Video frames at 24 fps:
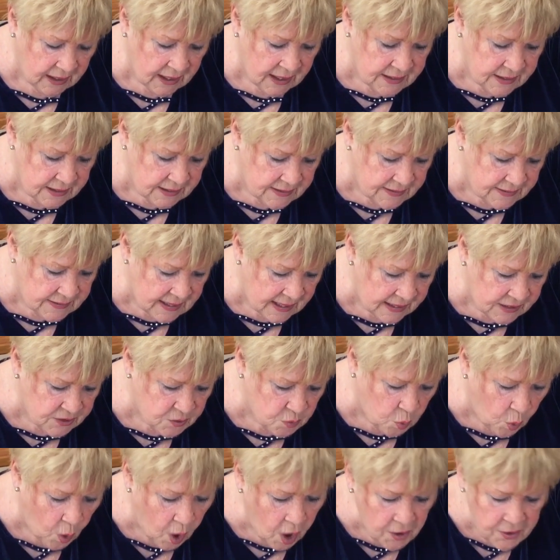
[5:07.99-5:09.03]
and it says
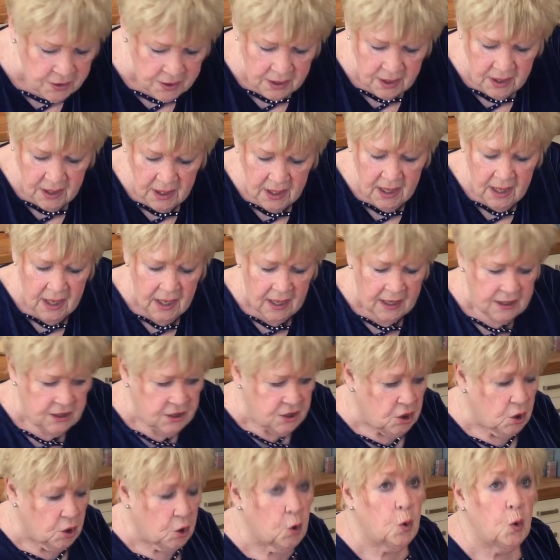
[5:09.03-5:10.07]

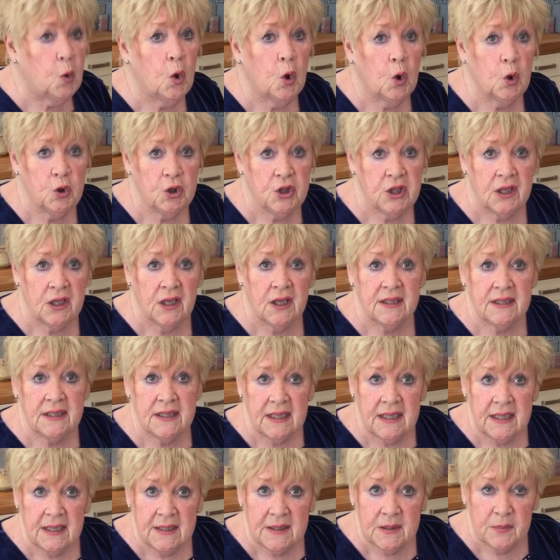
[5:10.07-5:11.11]
1¼
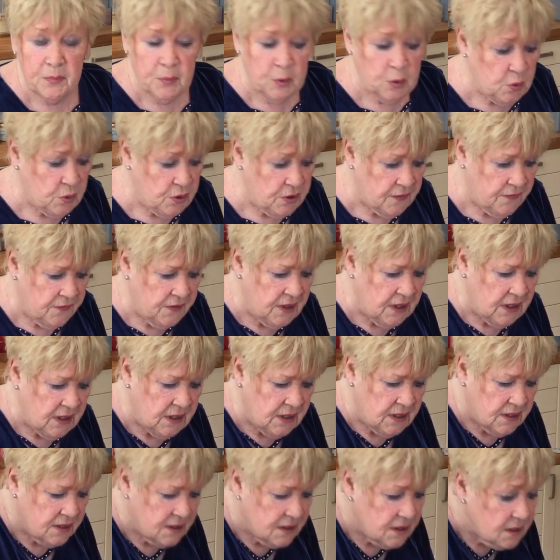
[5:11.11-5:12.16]
teaspoons of
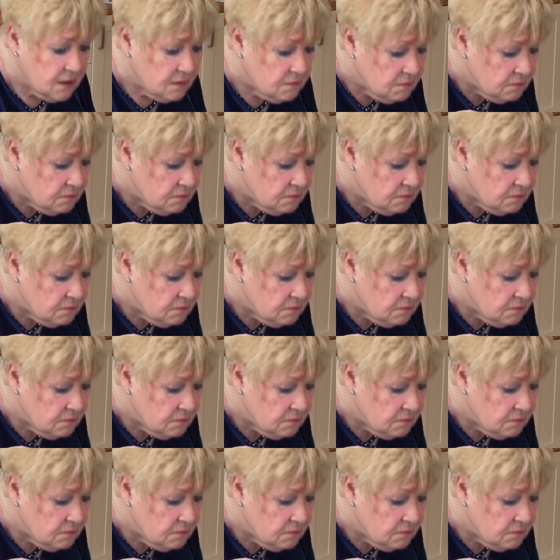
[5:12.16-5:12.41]
yeast.